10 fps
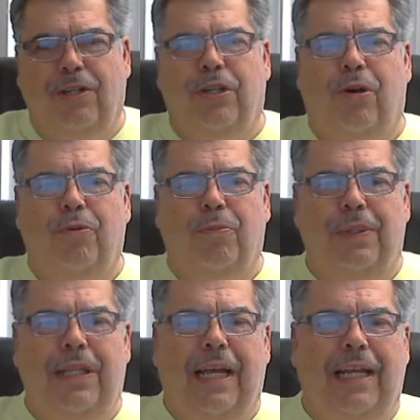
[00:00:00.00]
Hope. And
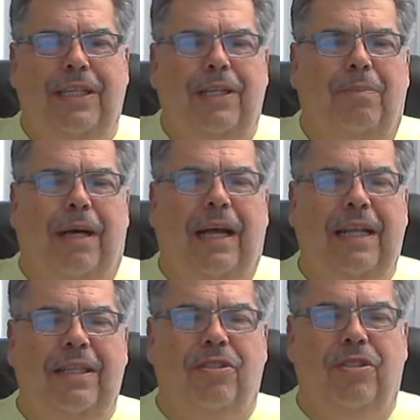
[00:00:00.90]
the idea behind
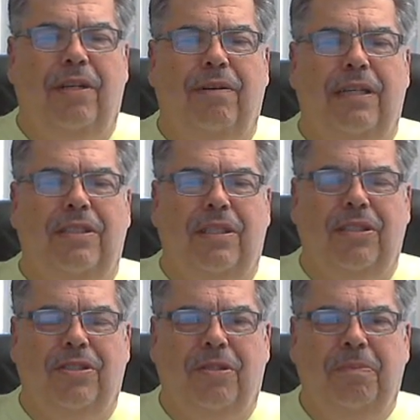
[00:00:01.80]
the series
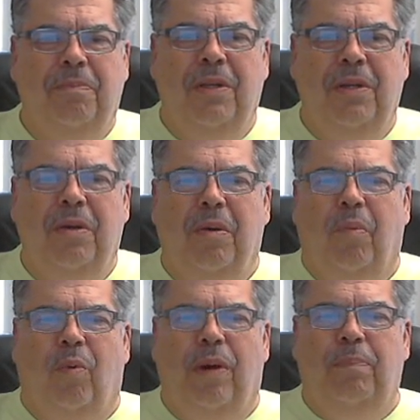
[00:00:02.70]
is
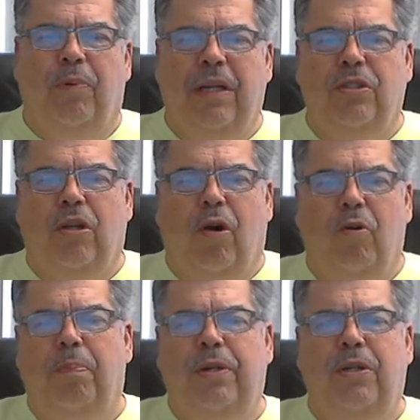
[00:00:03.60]
what brings
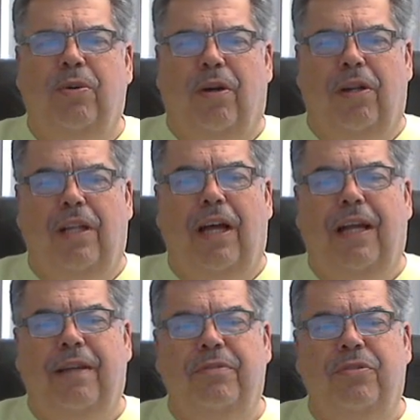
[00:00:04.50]
hope into our
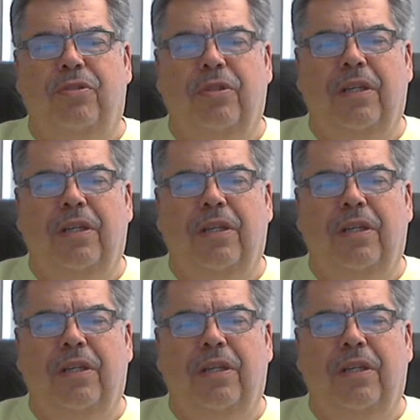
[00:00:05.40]
lives